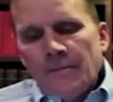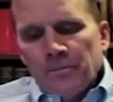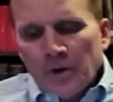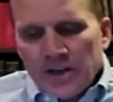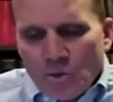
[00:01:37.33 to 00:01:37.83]

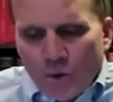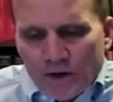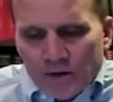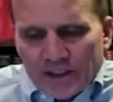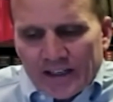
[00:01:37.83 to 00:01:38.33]
but he
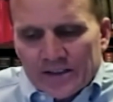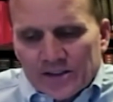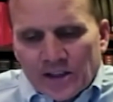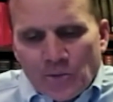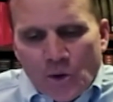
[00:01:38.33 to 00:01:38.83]
wills that in
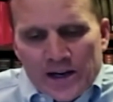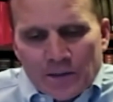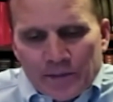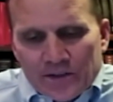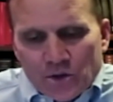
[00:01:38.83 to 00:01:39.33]
some way
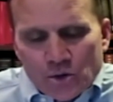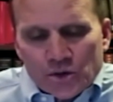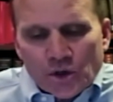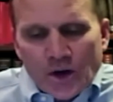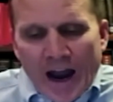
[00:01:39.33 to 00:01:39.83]
it be due
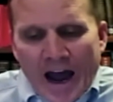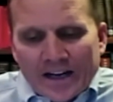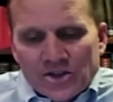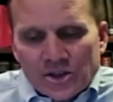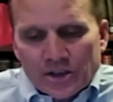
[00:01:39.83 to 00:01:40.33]
to her
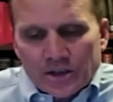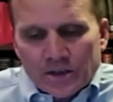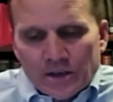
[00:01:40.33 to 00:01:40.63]
action.